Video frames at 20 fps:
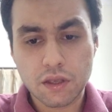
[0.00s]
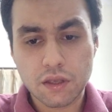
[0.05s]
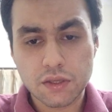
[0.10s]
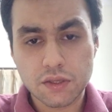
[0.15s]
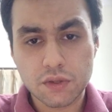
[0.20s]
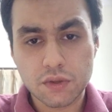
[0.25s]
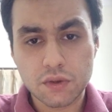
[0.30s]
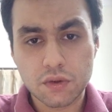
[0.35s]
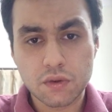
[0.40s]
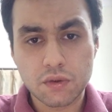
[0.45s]

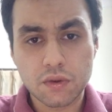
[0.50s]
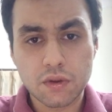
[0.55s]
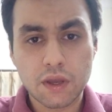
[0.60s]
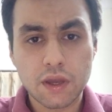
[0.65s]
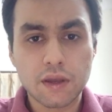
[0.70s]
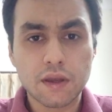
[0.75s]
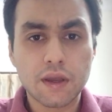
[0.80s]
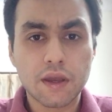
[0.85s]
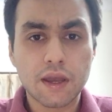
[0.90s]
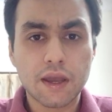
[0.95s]
So,
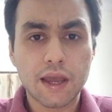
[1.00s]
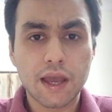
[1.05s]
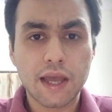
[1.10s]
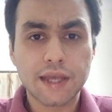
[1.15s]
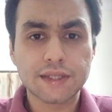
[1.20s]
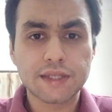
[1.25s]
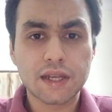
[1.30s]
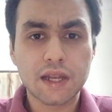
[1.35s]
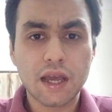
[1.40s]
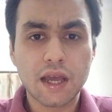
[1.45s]

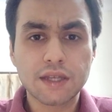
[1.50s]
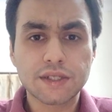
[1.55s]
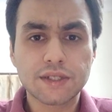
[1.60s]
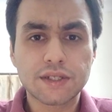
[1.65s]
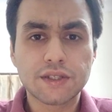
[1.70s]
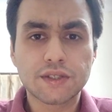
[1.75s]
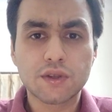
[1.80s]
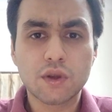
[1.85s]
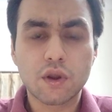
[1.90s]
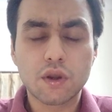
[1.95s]
as a
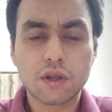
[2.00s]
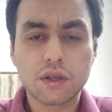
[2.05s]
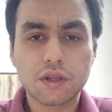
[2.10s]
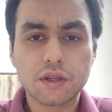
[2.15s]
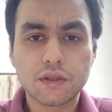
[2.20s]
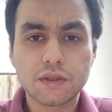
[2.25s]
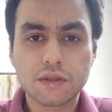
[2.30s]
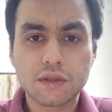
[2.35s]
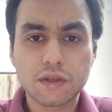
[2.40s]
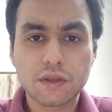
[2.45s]
last resort,
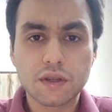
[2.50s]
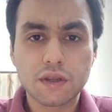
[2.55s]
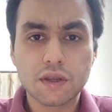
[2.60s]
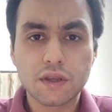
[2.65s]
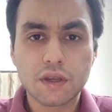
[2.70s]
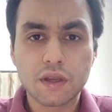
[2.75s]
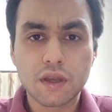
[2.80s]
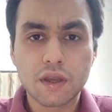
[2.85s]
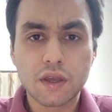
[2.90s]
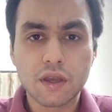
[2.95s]

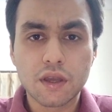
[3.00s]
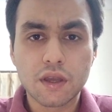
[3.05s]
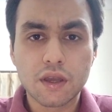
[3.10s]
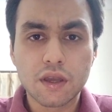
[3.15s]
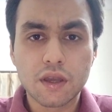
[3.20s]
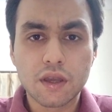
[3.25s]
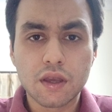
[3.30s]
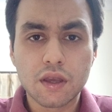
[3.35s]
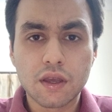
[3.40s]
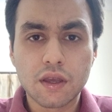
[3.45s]

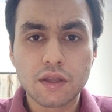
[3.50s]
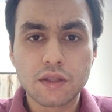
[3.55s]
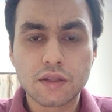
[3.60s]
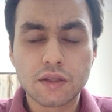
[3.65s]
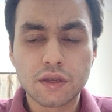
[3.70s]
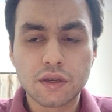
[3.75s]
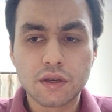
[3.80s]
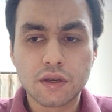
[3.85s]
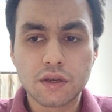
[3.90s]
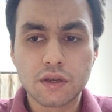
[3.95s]

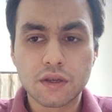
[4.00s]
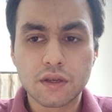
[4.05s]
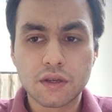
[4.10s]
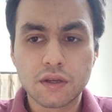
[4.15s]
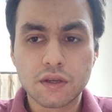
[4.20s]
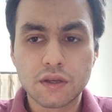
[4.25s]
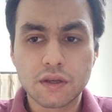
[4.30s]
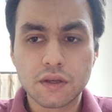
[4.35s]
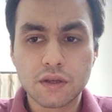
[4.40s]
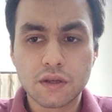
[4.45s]
the
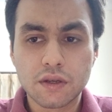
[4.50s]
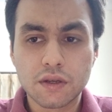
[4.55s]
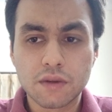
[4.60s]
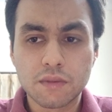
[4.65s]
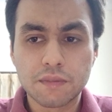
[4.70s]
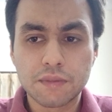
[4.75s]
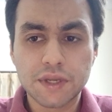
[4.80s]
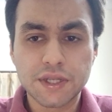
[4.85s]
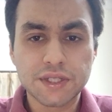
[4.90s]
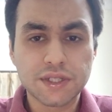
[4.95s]

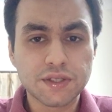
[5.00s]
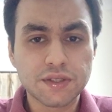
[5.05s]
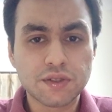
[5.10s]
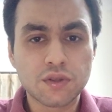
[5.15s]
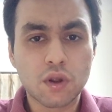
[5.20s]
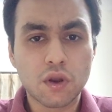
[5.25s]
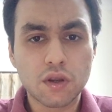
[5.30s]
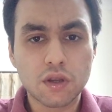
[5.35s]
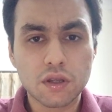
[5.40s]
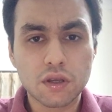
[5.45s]
patient's
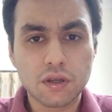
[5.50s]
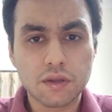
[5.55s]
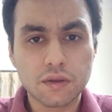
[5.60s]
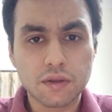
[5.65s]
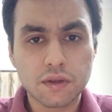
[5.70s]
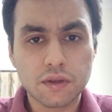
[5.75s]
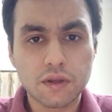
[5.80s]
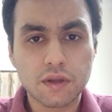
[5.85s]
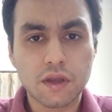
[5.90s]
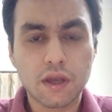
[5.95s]
daughter
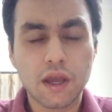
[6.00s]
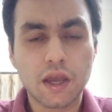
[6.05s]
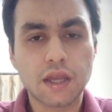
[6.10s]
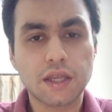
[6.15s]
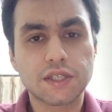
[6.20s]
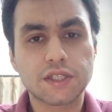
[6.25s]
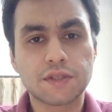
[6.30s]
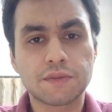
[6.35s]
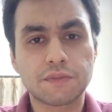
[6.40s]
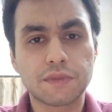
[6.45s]

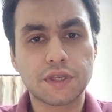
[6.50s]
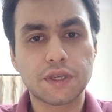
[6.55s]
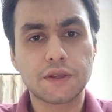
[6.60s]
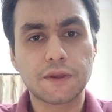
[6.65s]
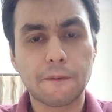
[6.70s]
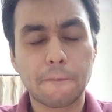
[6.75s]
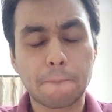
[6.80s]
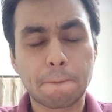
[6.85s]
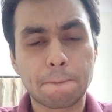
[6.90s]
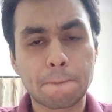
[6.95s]
asked me
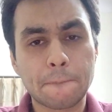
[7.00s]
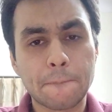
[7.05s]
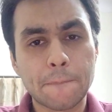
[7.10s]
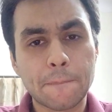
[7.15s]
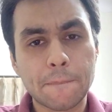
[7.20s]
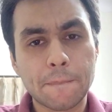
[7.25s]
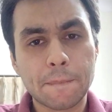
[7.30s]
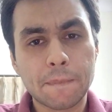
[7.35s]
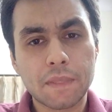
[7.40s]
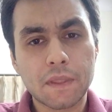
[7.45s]

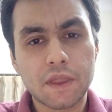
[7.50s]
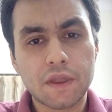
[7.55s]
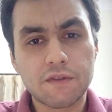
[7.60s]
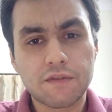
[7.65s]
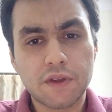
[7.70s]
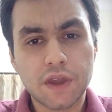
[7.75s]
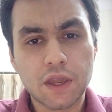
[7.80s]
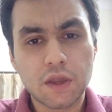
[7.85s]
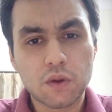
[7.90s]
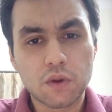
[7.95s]

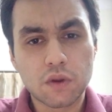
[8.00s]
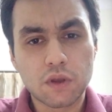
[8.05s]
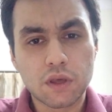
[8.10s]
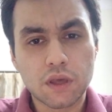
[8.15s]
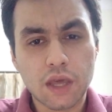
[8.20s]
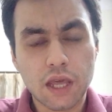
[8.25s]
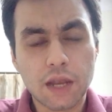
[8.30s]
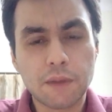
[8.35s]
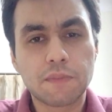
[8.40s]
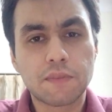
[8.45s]
if I could
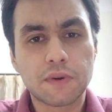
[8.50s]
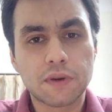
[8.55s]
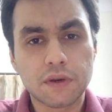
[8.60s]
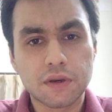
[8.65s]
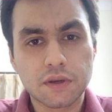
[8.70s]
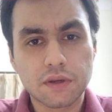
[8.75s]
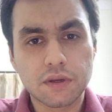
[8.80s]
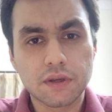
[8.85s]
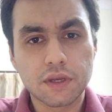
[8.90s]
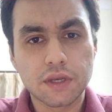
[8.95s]
help
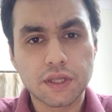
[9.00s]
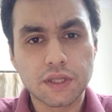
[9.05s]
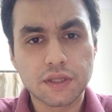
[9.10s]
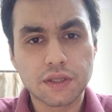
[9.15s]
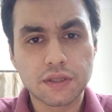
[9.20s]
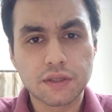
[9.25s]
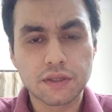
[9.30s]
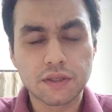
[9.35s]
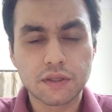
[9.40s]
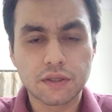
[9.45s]

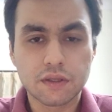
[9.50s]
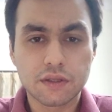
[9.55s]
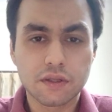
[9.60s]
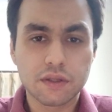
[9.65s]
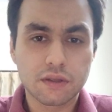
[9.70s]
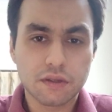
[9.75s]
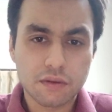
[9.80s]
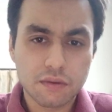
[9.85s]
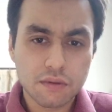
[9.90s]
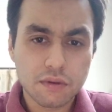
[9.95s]
in
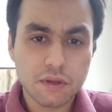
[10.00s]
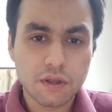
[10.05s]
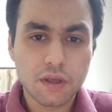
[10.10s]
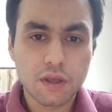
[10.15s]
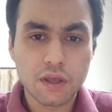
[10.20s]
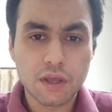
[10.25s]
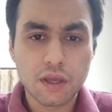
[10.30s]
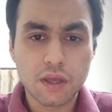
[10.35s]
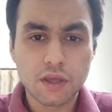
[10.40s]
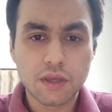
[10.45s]

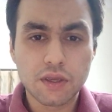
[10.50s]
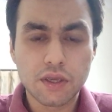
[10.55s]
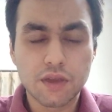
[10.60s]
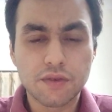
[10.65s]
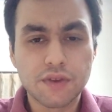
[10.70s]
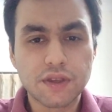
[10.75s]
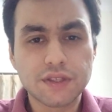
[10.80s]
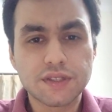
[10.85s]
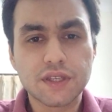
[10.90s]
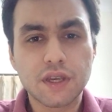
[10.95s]

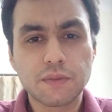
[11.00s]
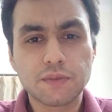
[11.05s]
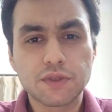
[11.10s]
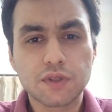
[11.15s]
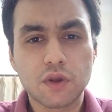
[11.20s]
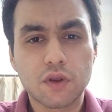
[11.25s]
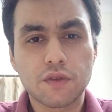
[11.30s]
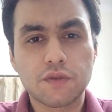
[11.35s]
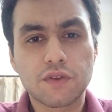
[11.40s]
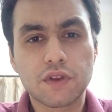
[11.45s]
giving some
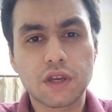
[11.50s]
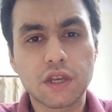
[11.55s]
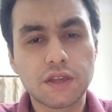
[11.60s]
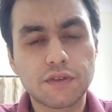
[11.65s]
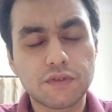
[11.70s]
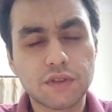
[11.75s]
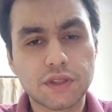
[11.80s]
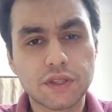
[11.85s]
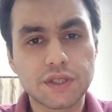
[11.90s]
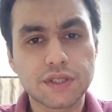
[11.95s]
sort of
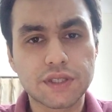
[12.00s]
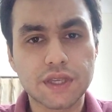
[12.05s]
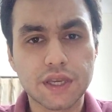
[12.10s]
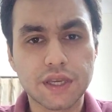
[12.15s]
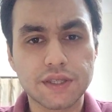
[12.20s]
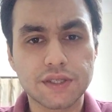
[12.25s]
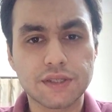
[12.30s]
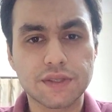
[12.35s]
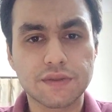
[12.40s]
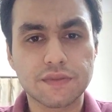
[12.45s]
relief in this
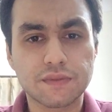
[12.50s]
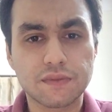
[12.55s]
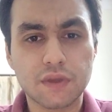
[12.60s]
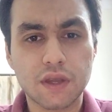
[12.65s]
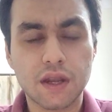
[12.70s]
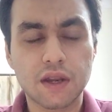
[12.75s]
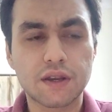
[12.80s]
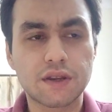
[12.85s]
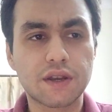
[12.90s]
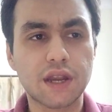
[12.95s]
case
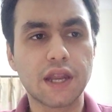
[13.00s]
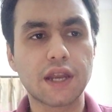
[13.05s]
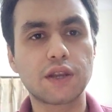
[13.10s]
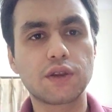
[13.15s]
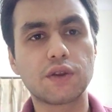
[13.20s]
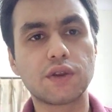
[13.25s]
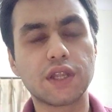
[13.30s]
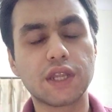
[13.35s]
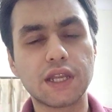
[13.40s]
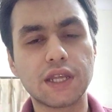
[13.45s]
and
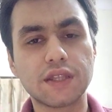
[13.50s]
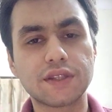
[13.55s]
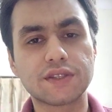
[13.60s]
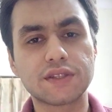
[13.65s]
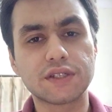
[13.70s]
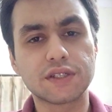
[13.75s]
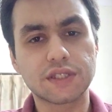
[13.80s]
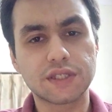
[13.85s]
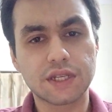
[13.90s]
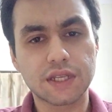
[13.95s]
trying to delay
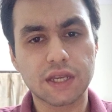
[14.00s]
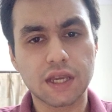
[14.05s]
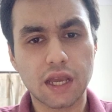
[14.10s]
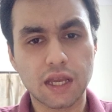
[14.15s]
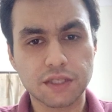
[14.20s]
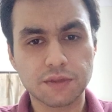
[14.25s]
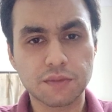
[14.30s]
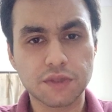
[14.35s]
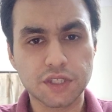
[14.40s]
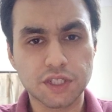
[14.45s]
surgery
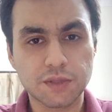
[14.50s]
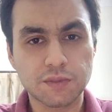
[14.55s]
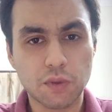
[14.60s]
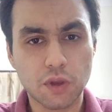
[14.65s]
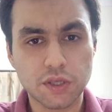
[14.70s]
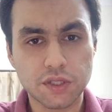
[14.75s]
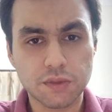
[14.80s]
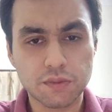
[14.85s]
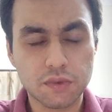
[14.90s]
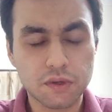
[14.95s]
as much as
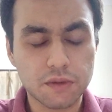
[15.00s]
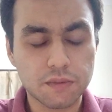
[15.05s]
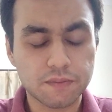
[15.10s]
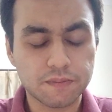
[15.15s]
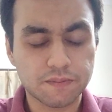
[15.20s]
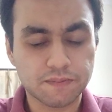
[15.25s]
possible.